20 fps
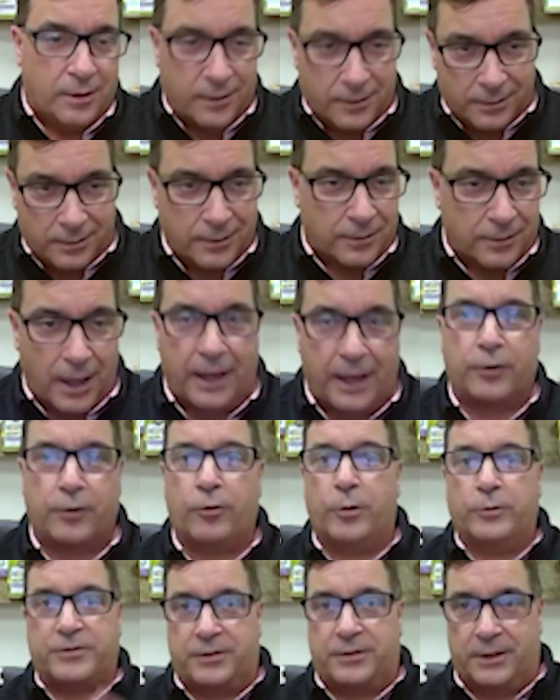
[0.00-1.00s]
a lot of
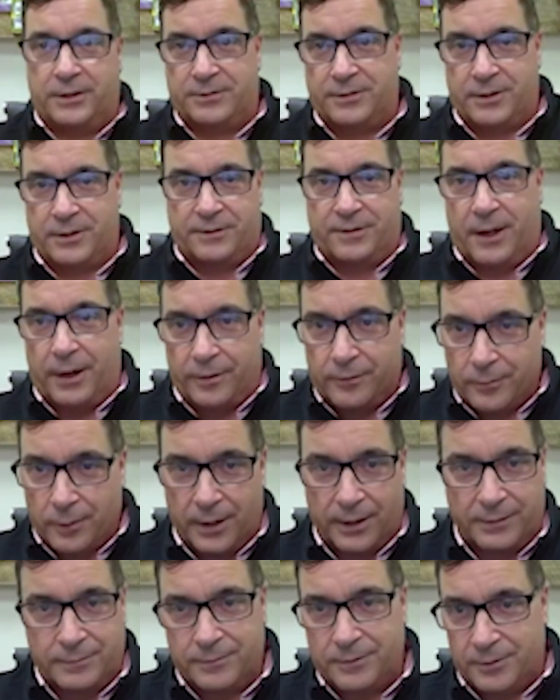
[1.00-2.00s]
gross things in a day,
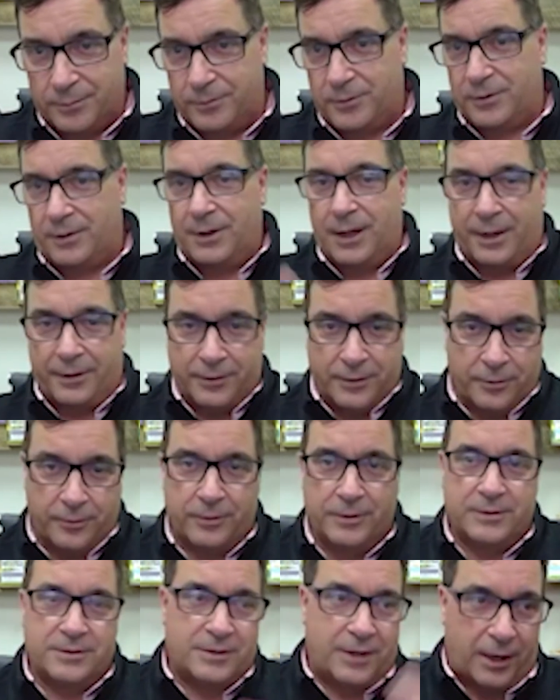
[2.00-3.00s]
right? A lot of
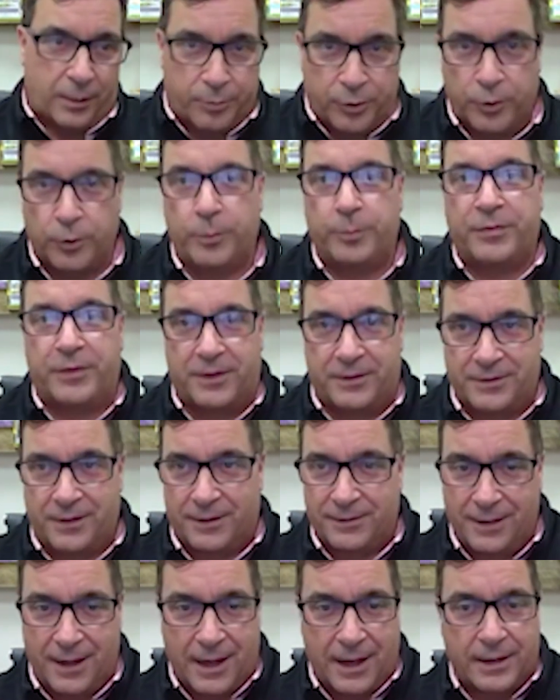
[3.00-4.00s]
urines, a lot of poop, things
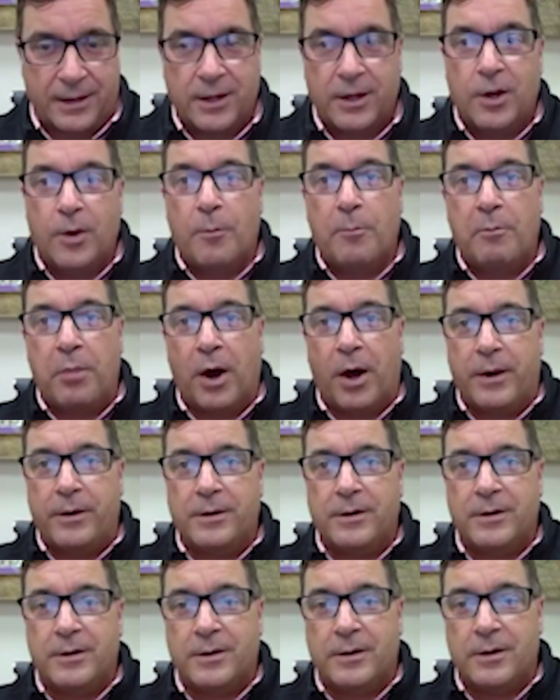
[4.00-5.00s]
like that.
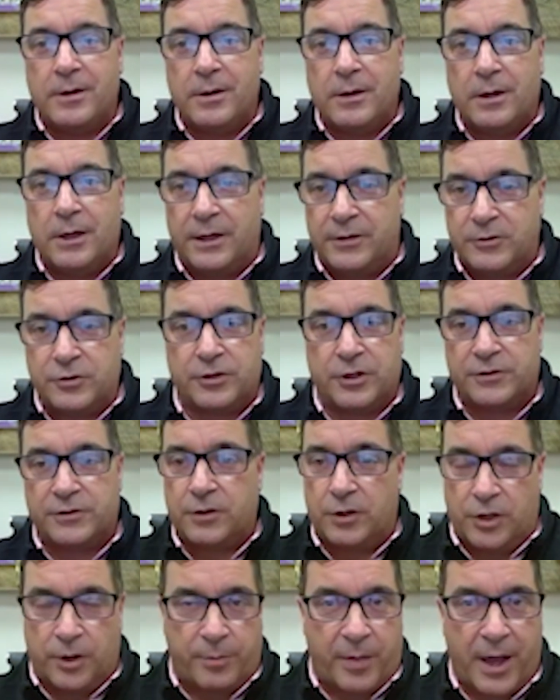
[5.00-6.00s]
But it's
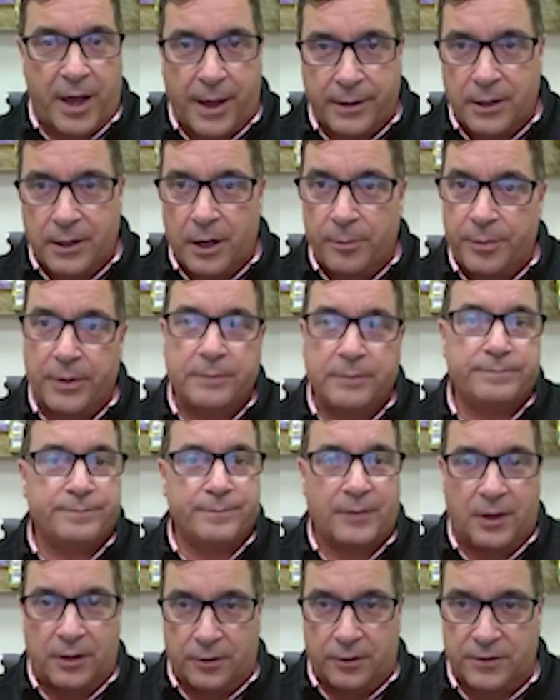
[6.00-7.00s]
just, you bag it up,
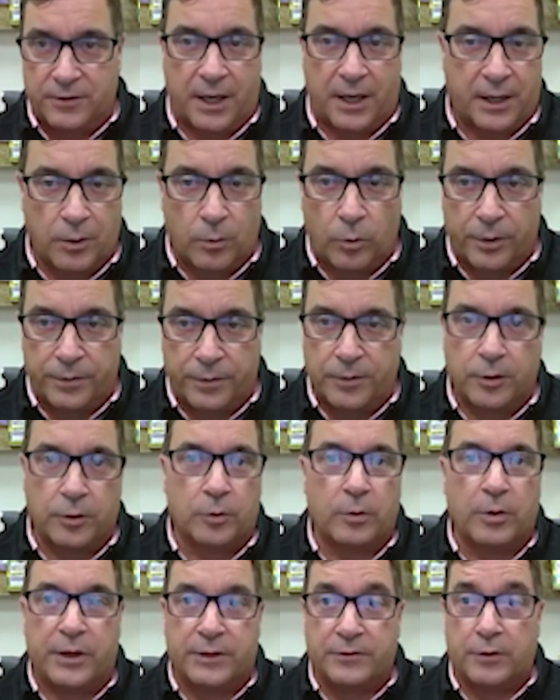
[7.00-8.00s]
you take it with
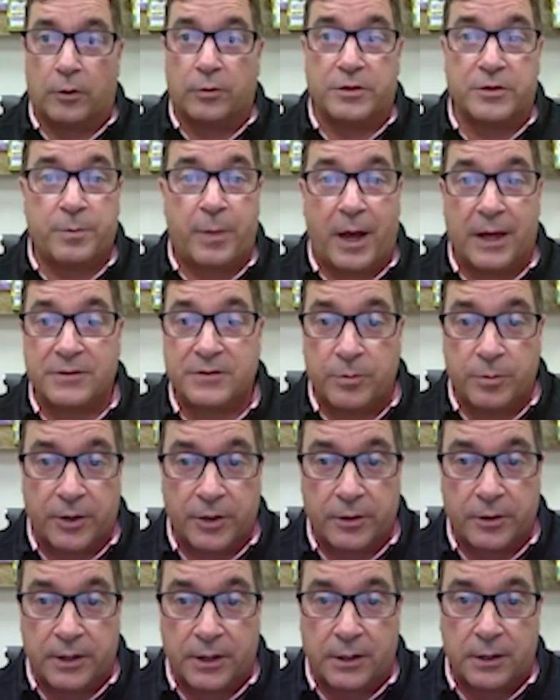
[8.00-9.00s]
you. It's our
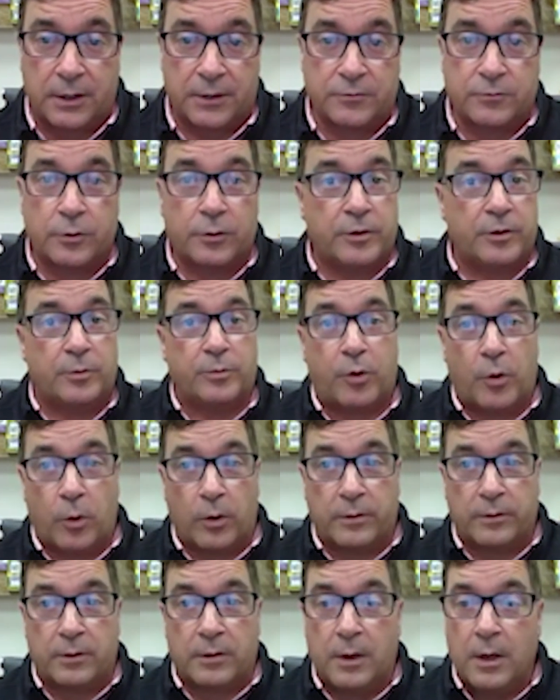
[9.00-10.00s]
responsibility. It's really
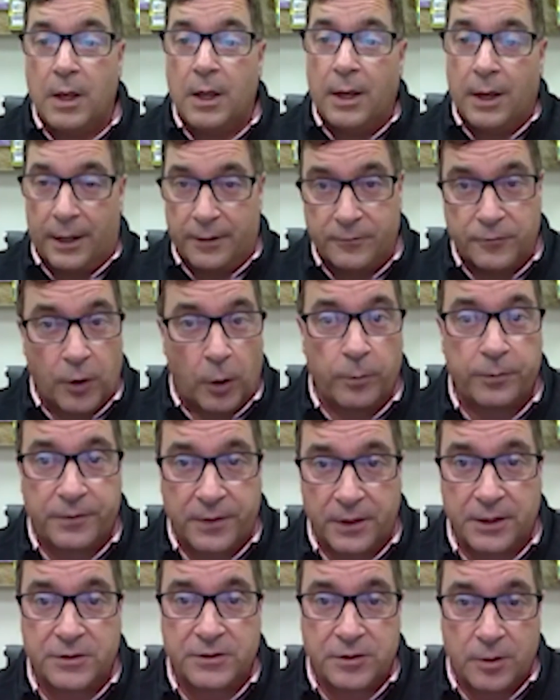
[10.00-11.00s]
important. And don't
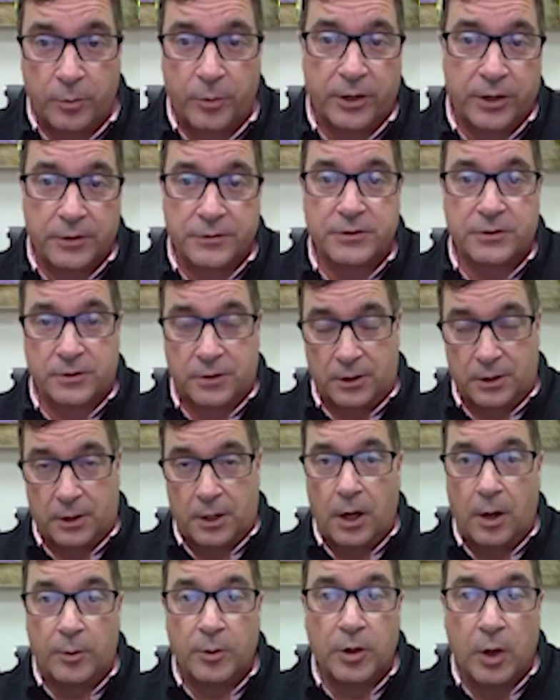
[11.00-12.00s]
think someone else is going
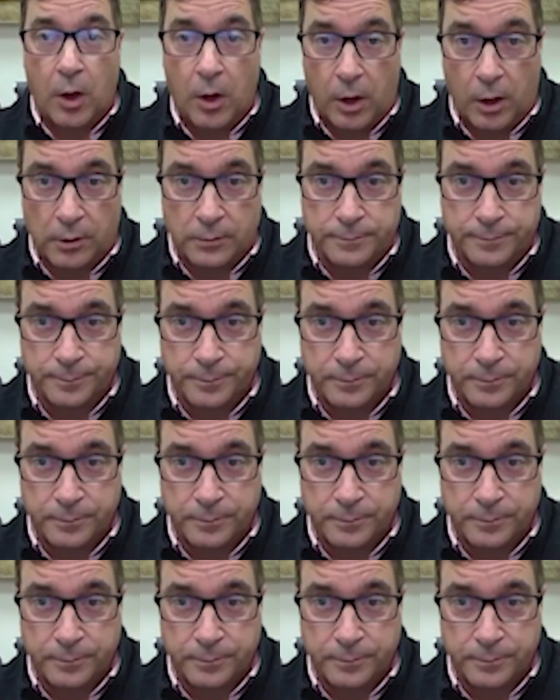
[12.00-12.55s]
to come along